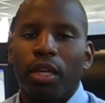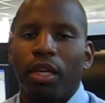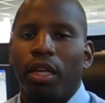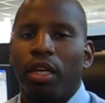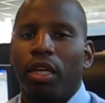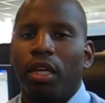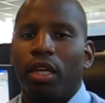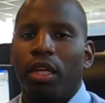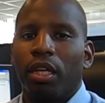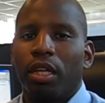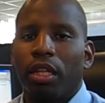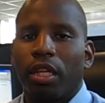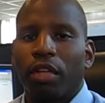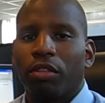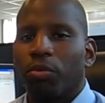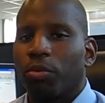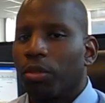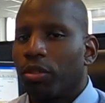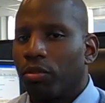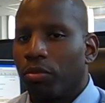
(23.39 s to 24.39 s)
and
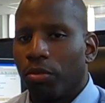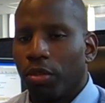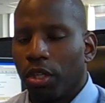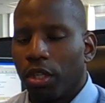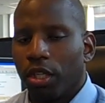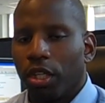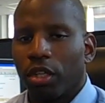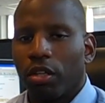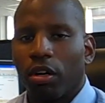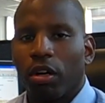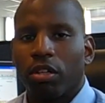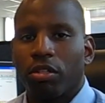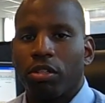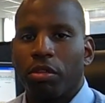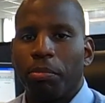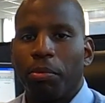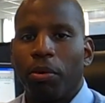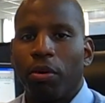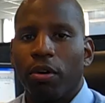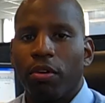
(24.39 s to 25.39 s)
that was really across
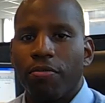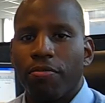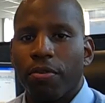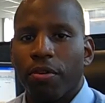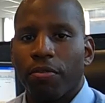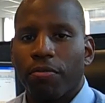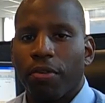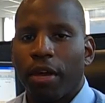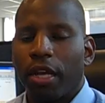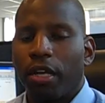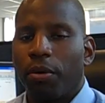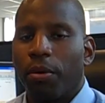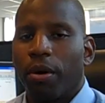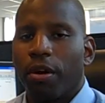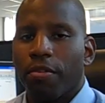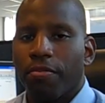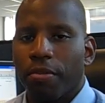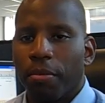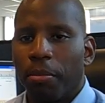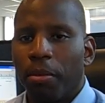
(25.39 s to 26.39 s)
the board for
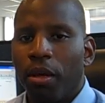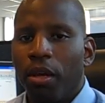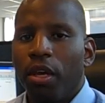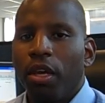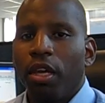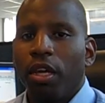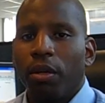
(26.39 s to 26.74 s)
anywhere from